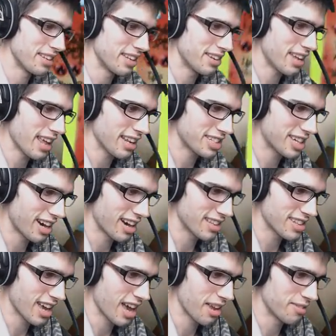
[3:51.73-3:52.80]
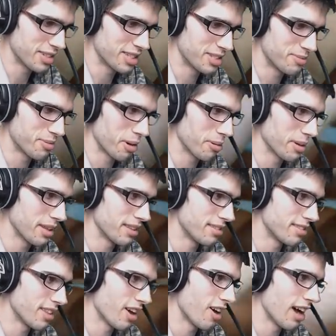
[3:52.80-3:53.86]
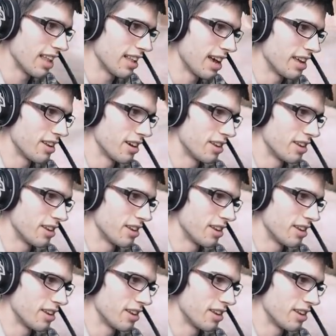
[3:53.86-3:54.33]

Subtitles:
We did get a Charizard, which is probably the highlight.